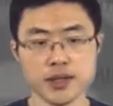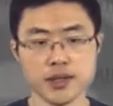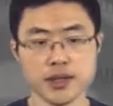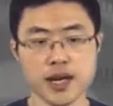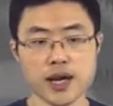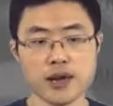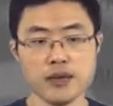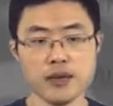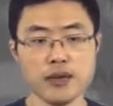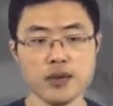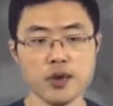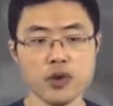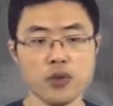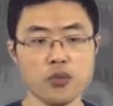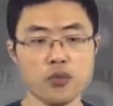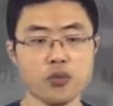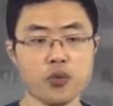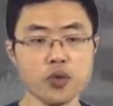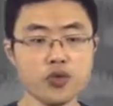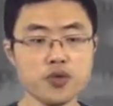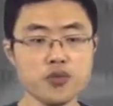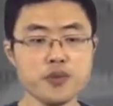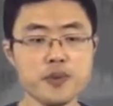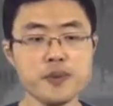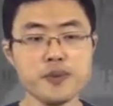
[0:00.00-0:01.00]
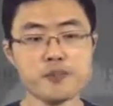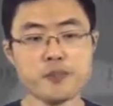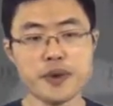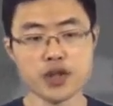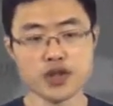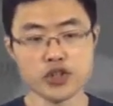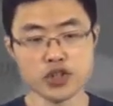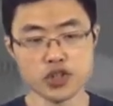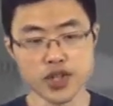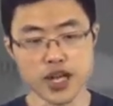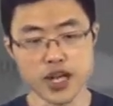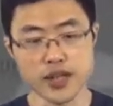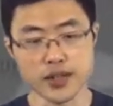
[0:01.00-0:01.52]
Now, what do we mean by
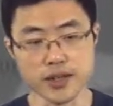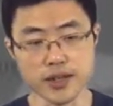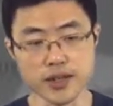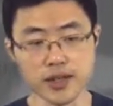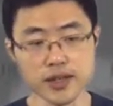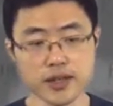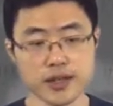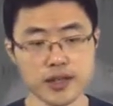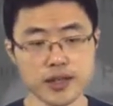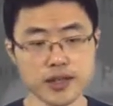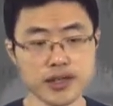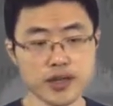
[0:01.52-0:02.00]
shatter?